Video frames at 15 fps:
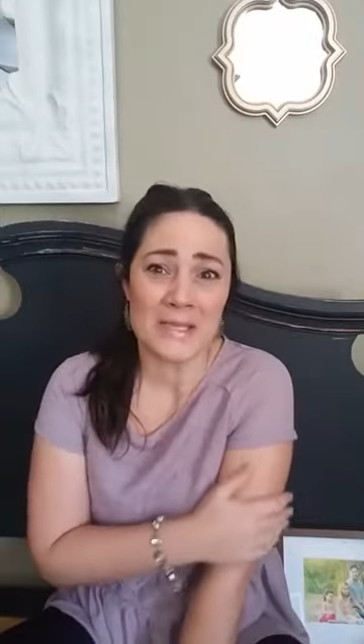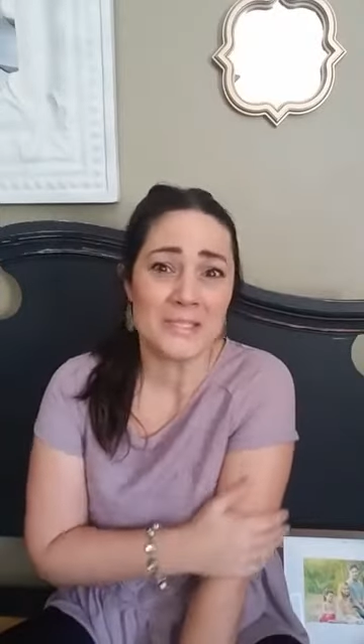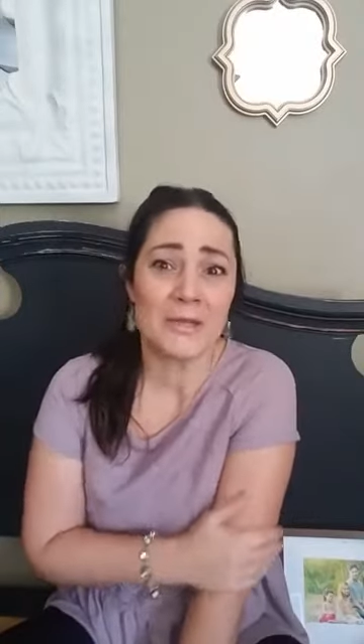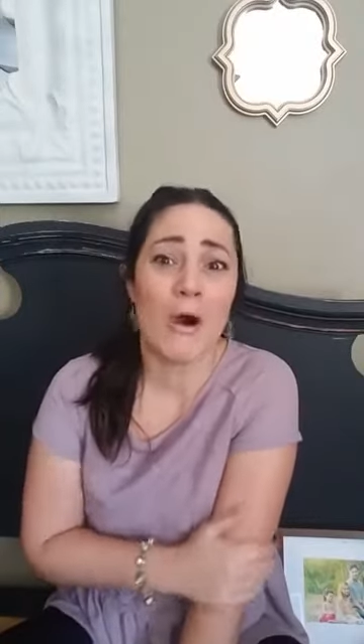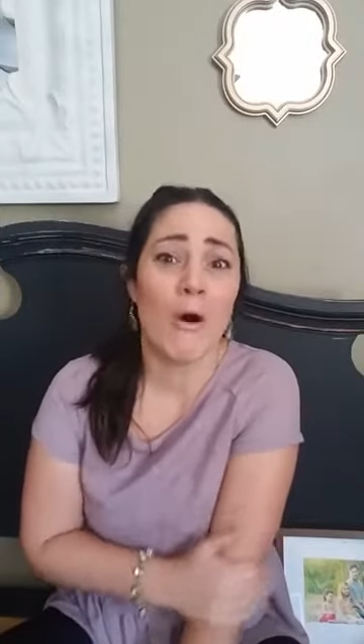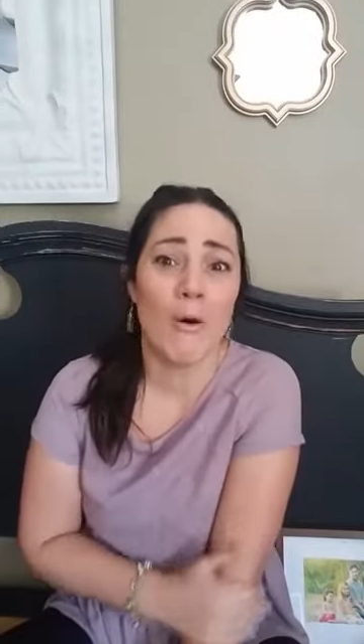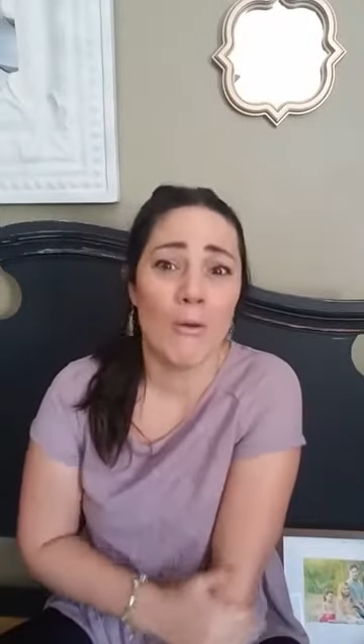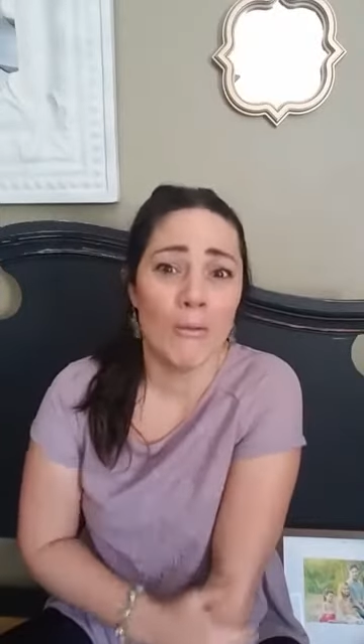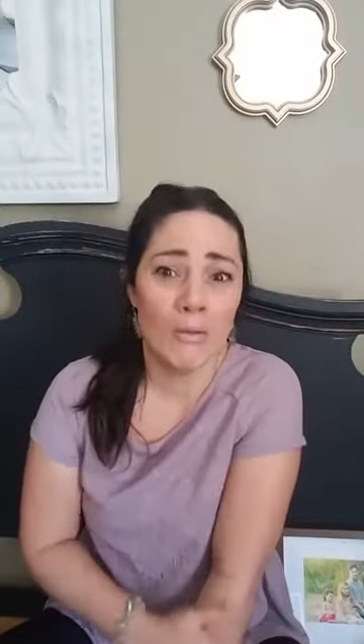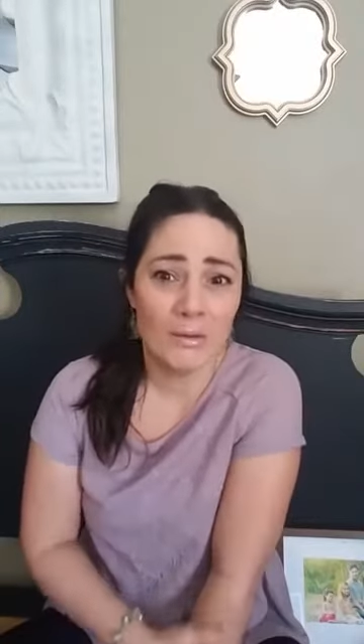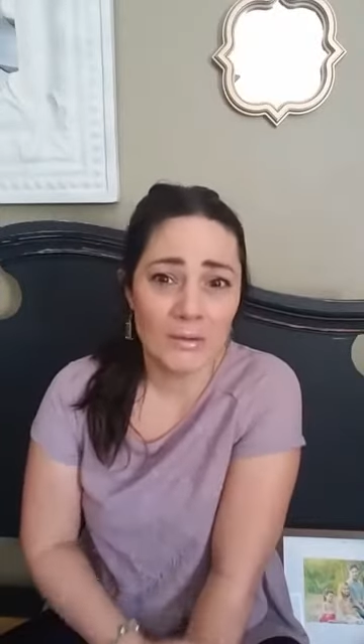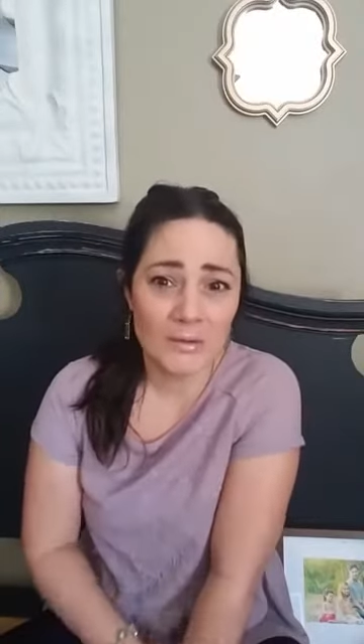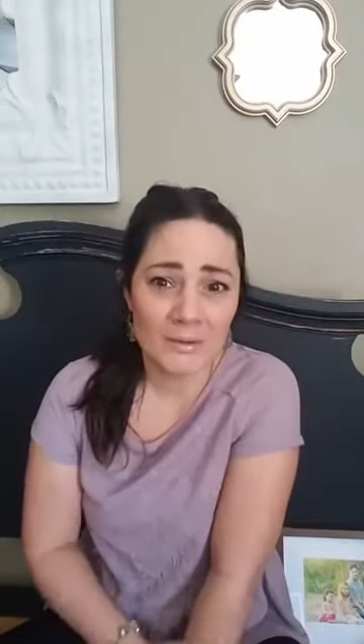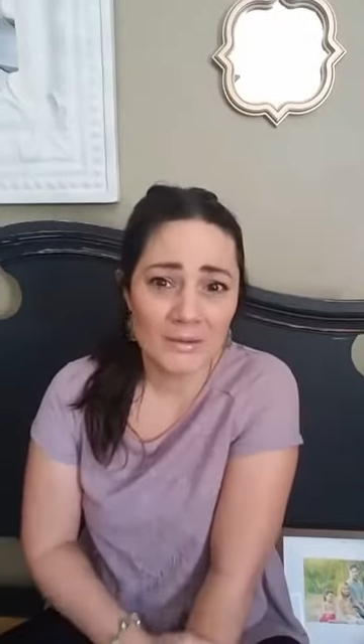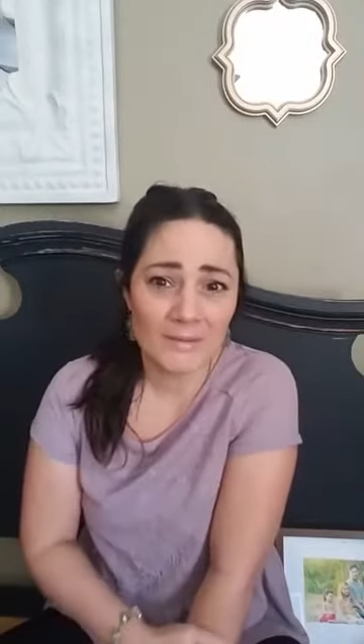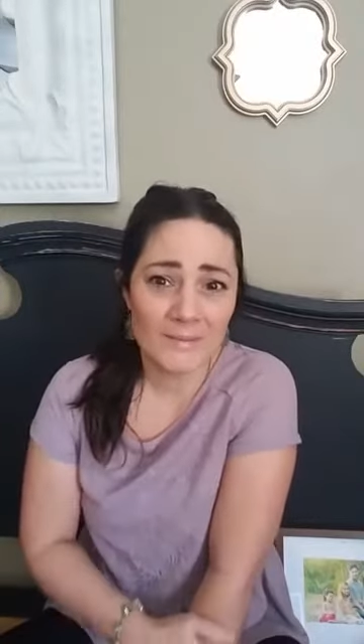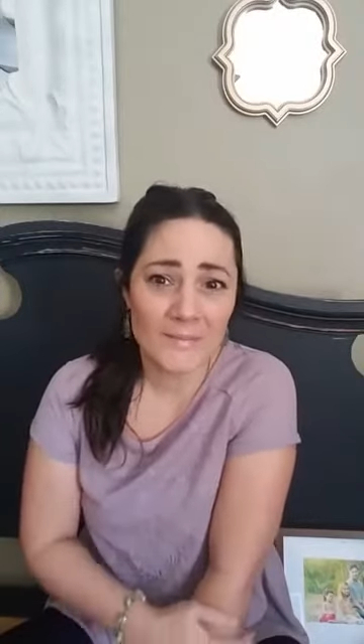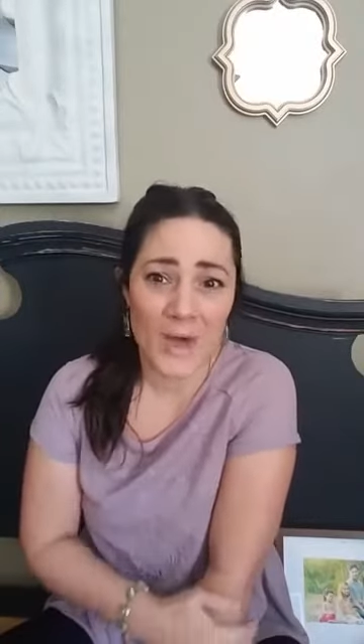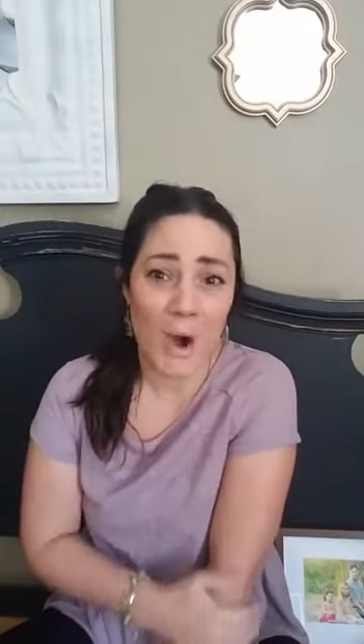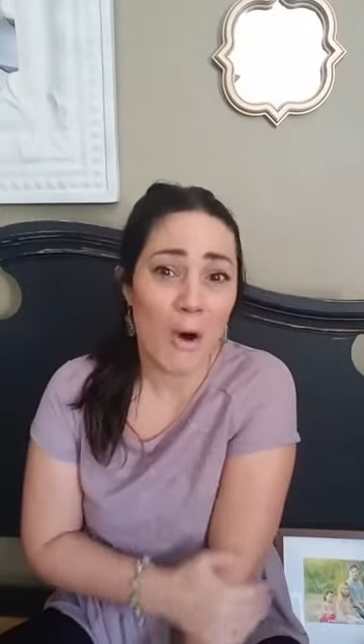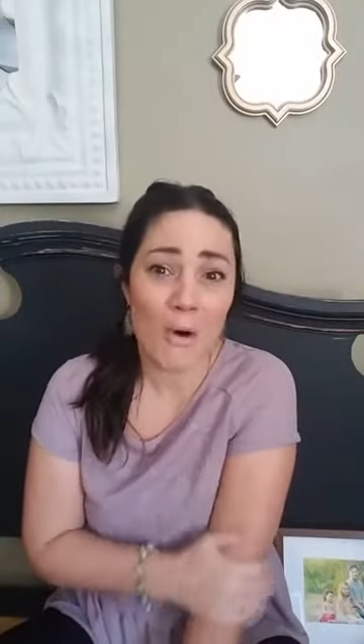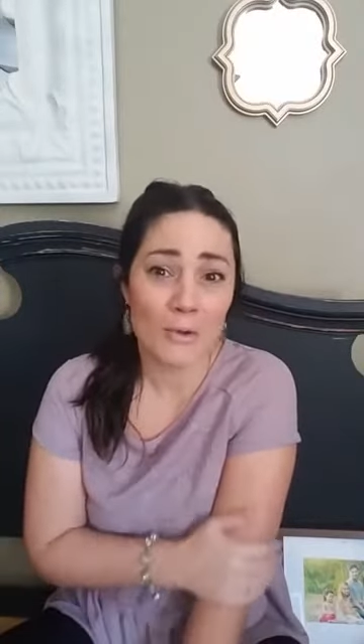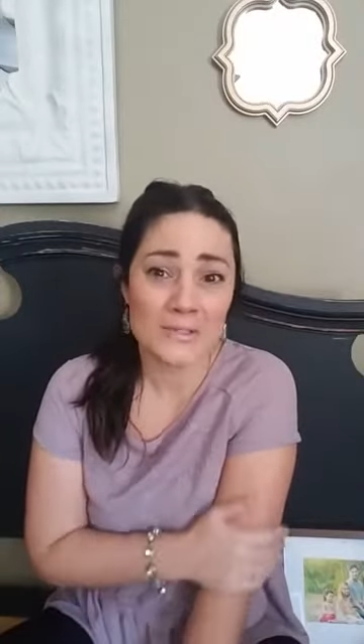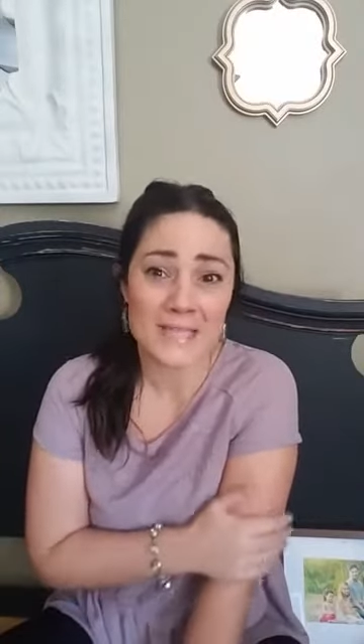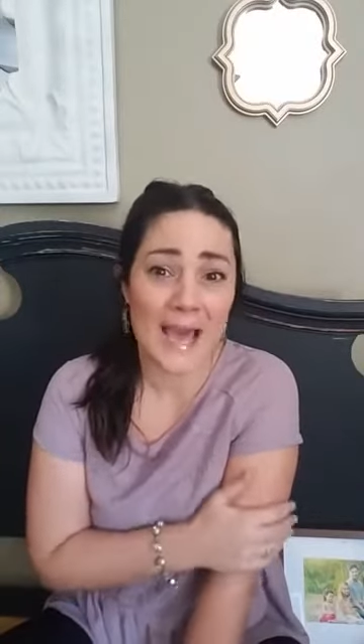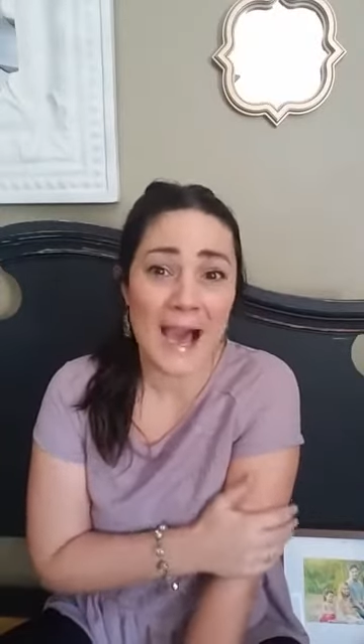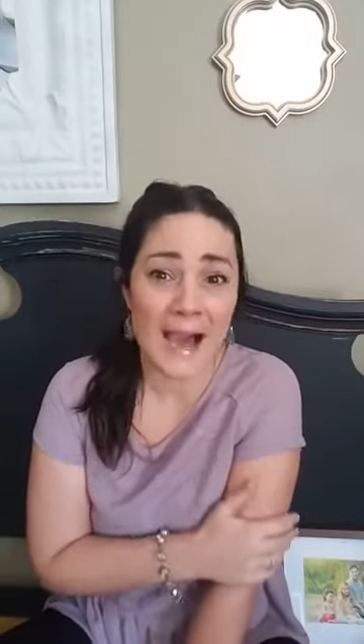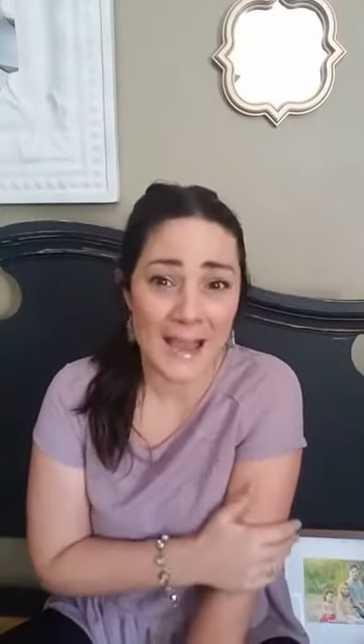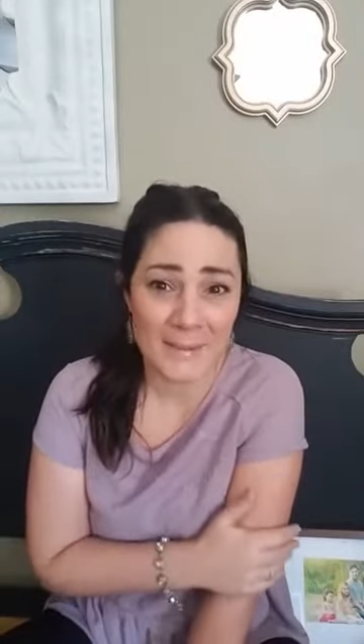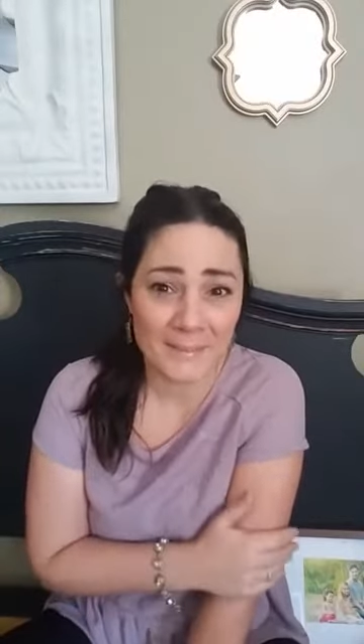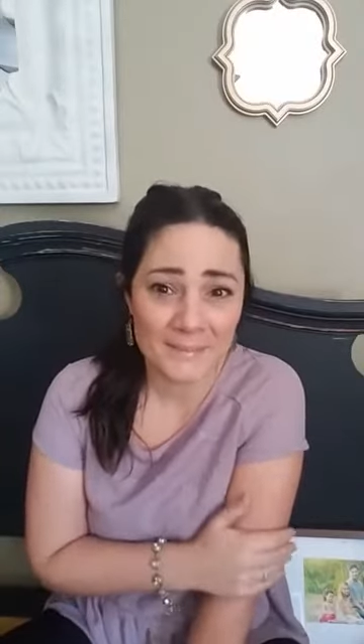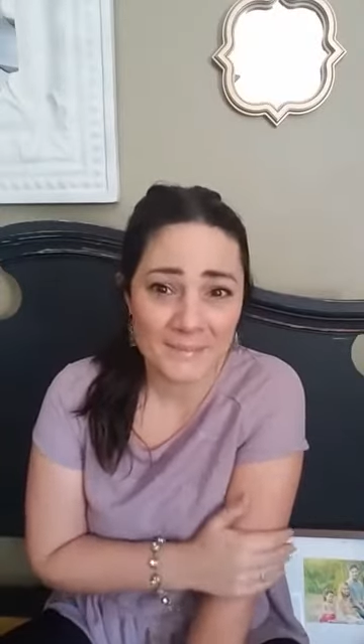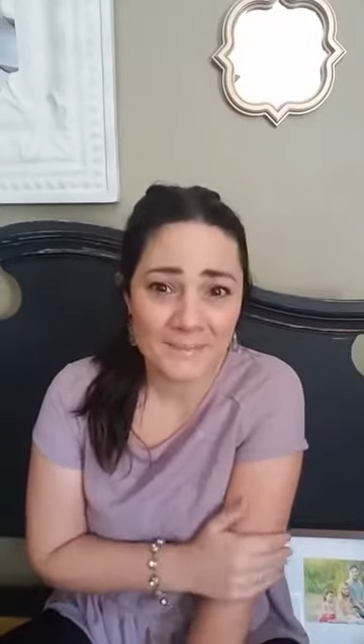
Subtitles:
soul the whole time.